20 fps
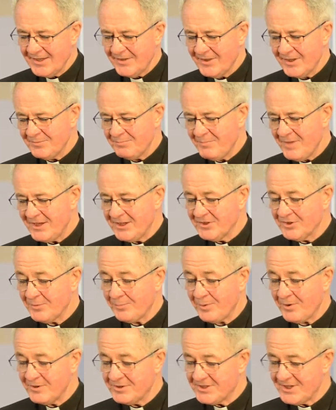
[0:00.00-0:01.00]
that many of the
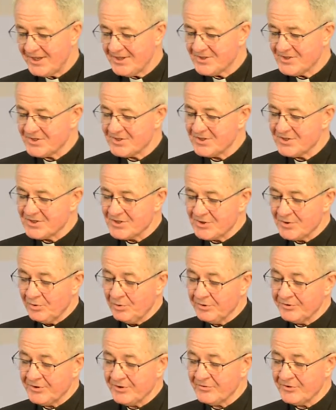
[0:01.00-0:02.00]
protesters
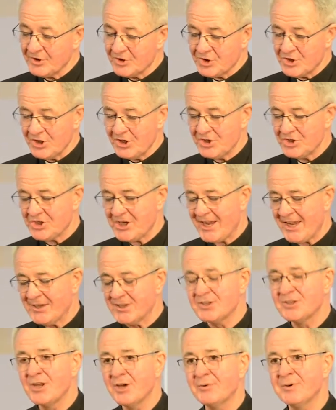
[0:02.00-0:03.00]
thought that the church
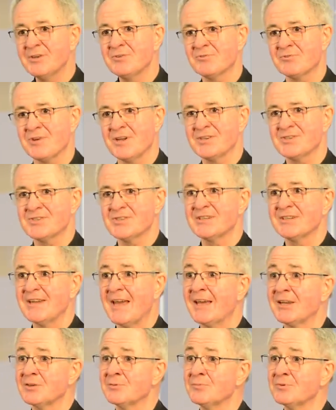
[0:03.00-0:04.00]
had no interest in
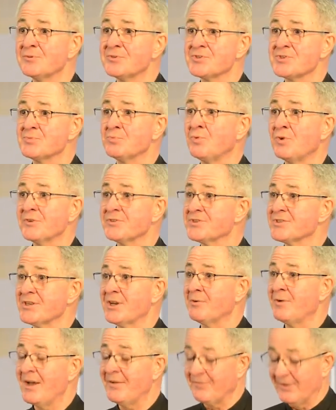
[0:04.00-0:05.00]
animals
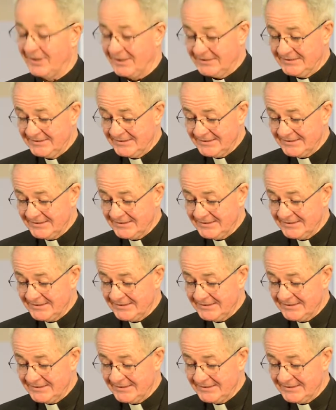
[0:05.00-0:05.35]
whatsoever.